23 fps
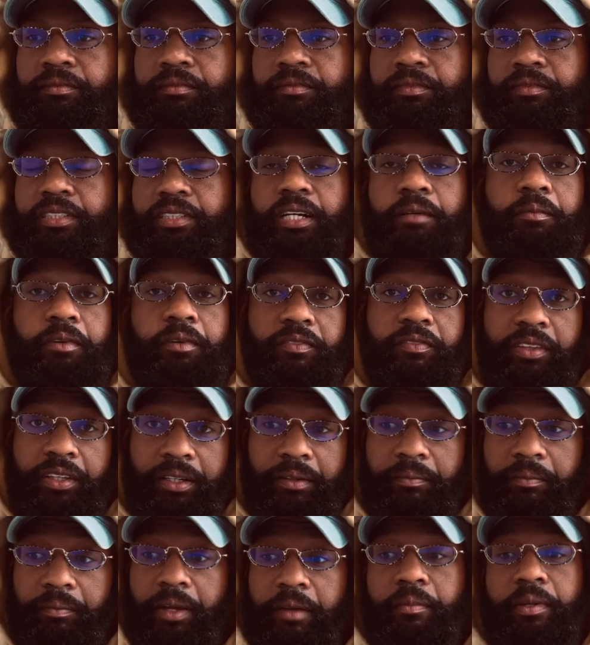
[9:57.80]
Some of
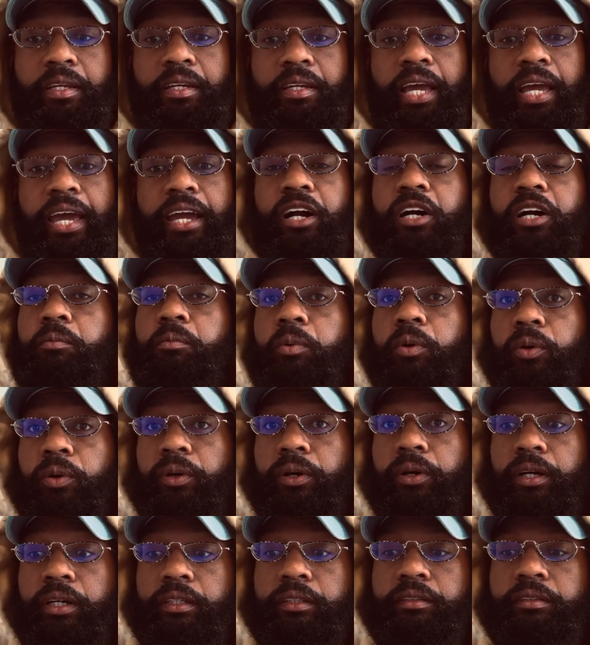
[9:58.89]
them may be
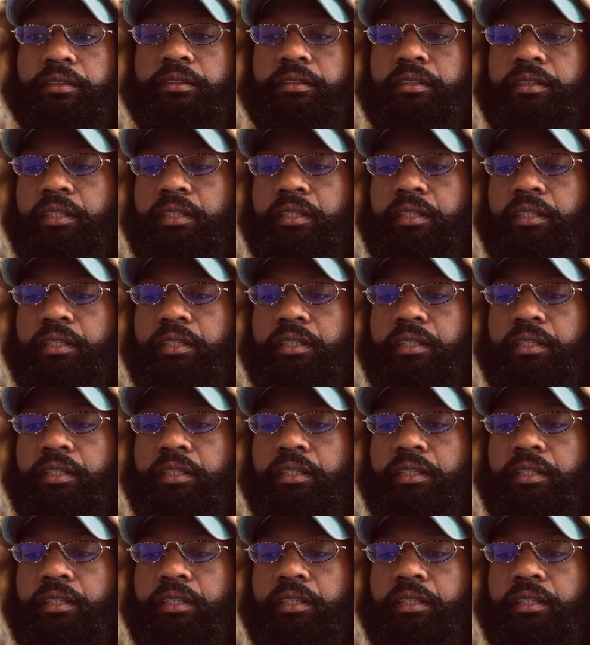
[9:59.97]
airborne.